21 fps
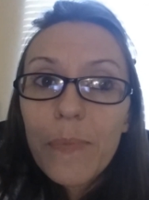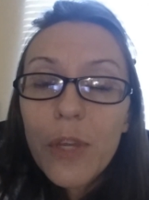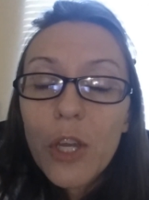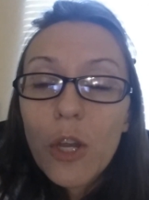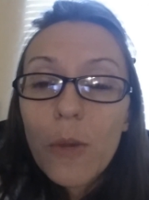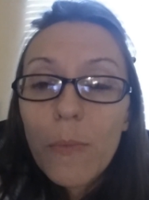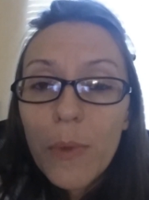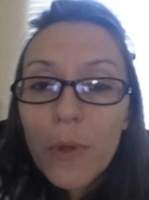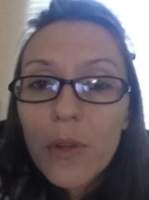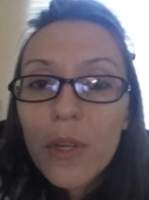
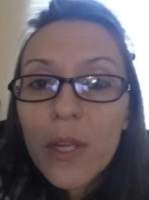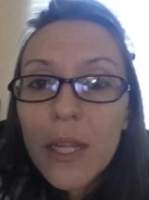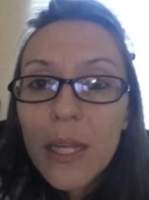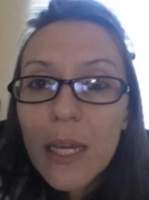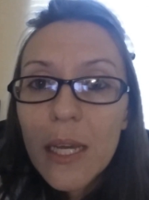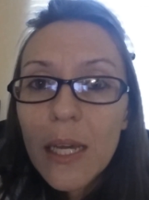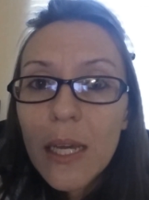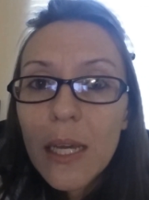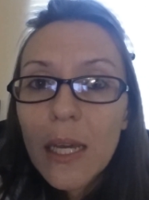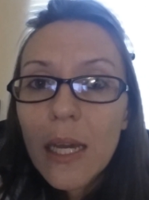
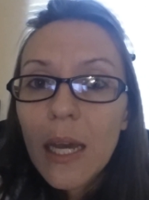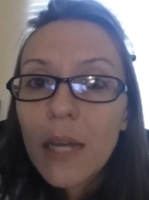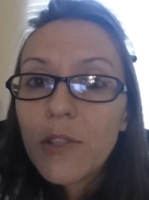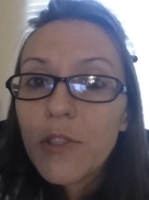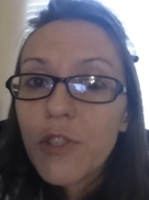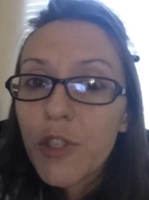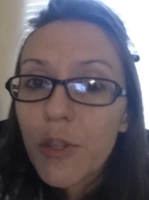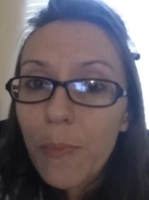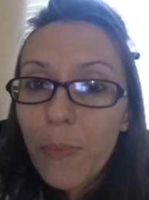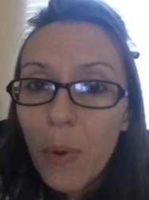Community
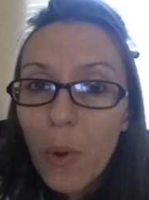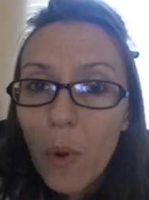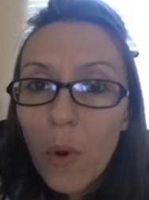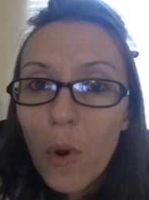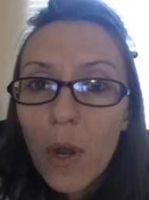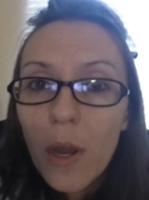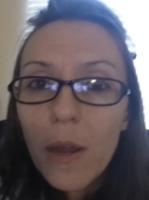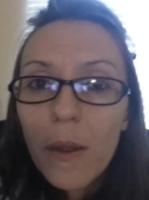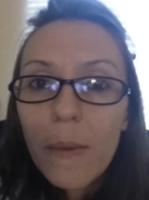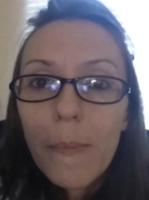and
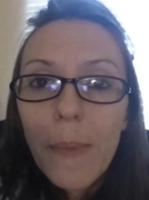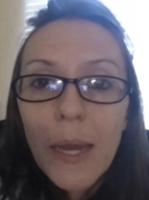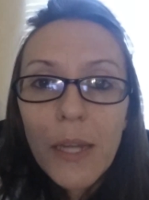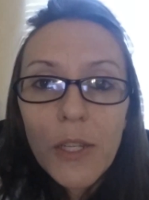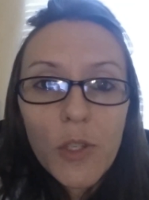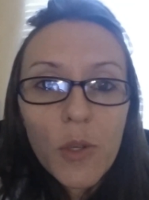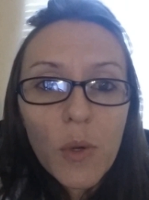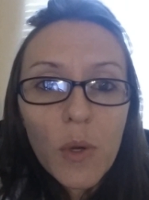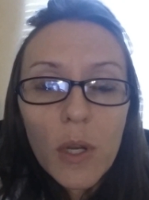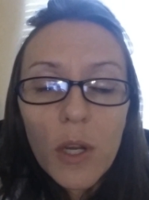support,
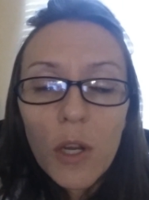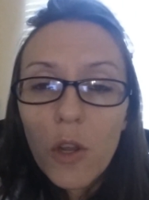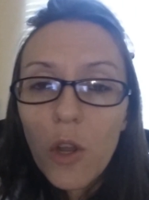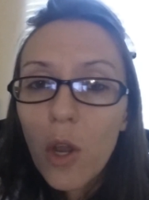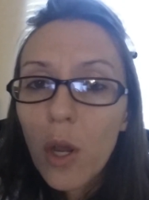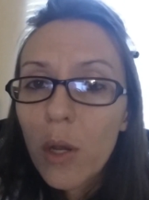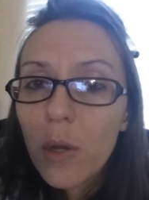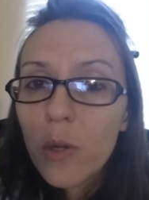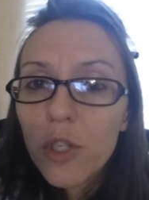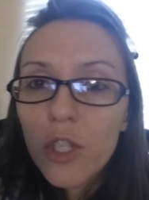mentor,
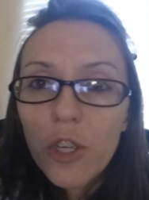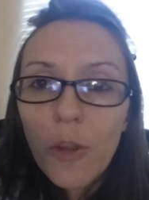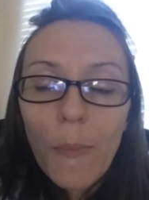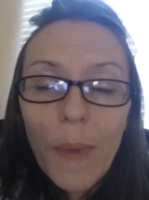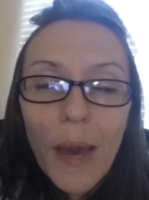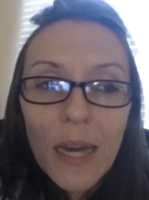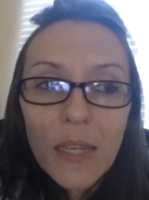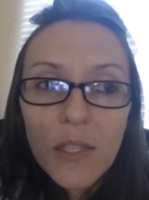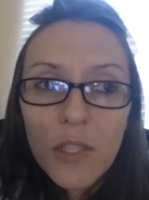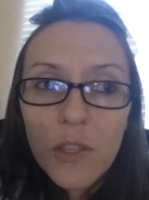coach, or
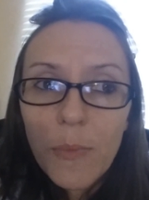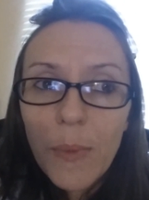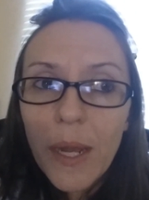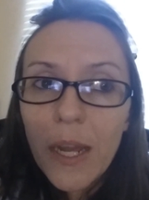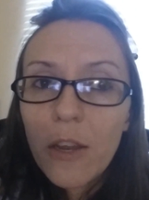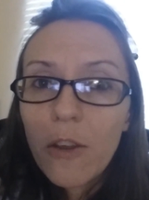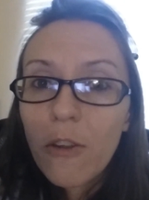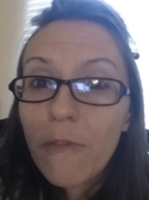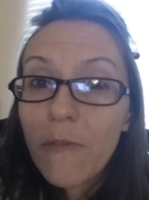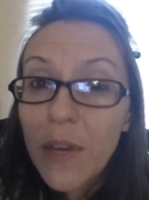
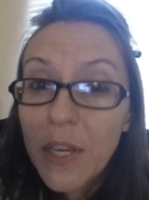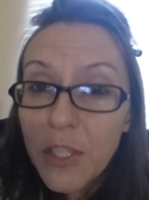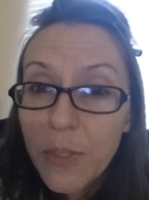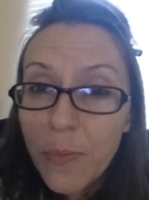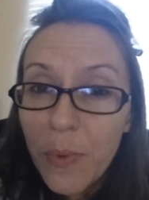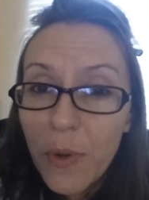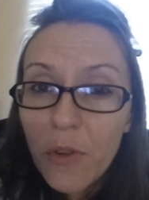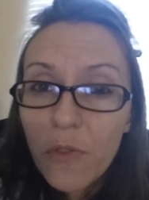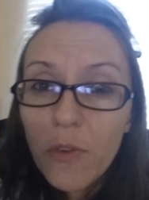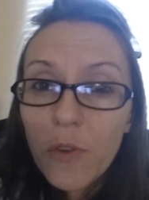mastermind or
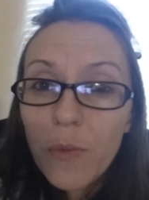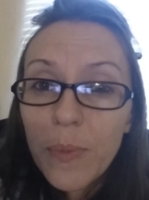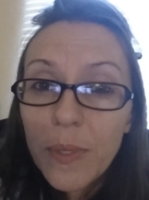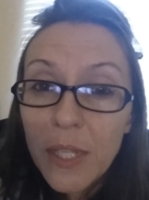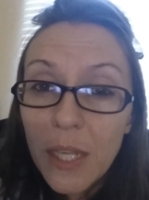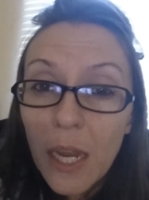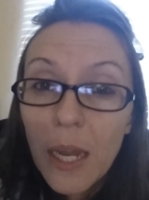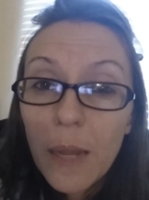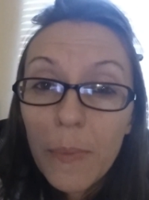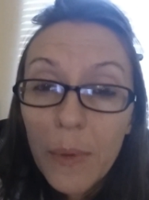Facebook group
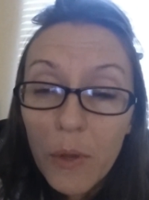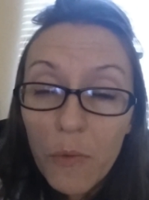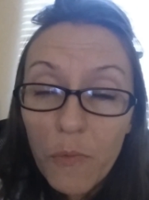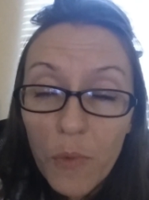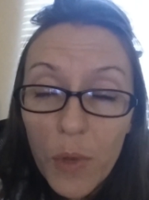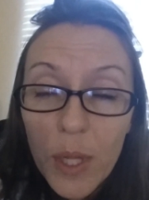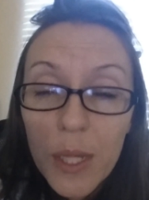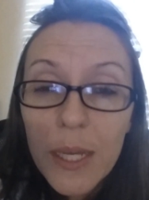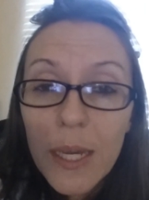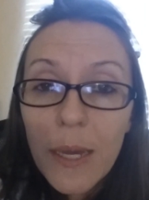is going to be
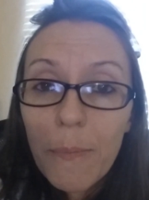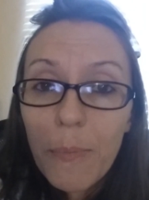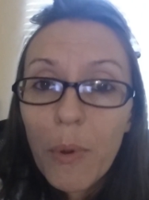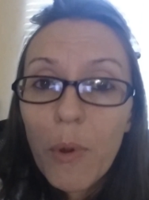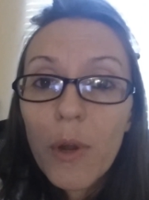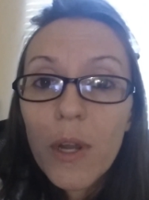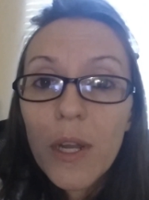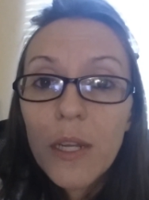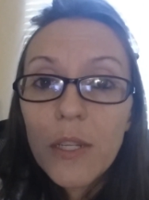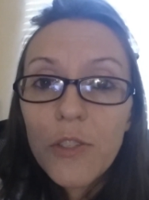really
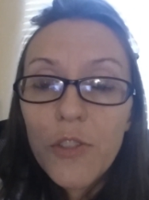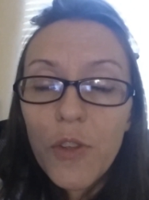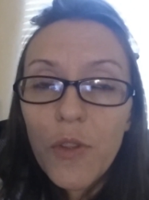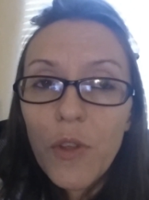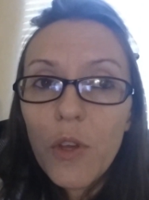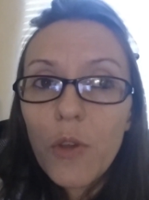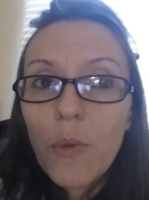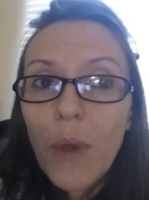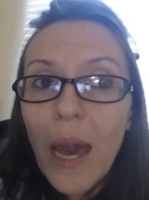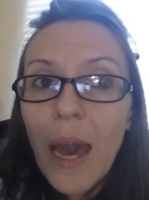important so
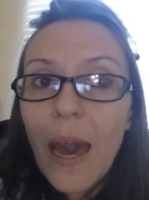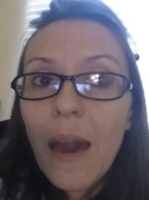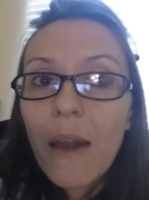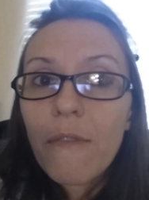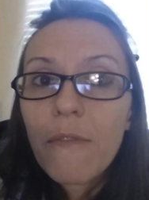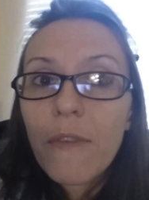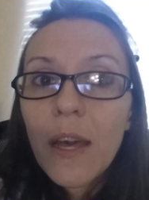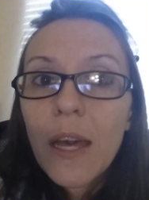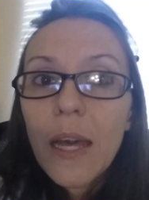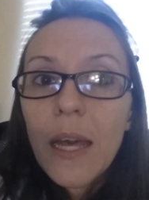that you
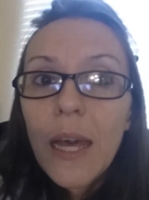have